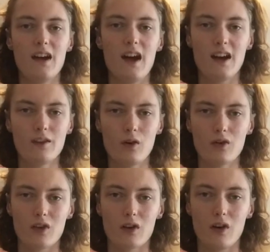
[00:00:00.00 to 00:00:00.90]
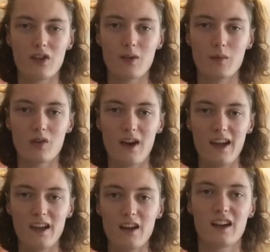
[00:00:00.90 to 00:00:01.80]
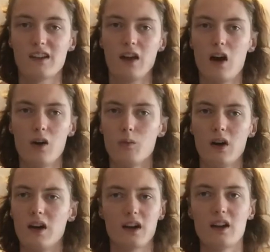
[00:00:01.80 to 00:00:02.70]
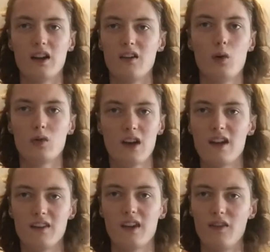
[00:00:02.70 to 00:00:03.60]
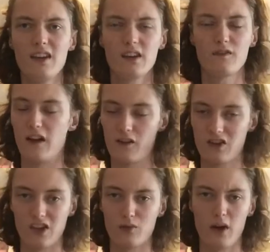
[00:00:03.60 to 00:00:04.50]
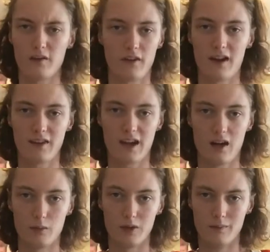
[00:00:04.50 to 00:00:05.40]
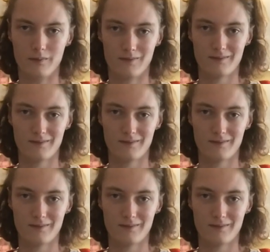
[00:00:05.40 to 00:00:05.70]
And you've also got some great guitar work and alternative indie flourishes right throughout the album.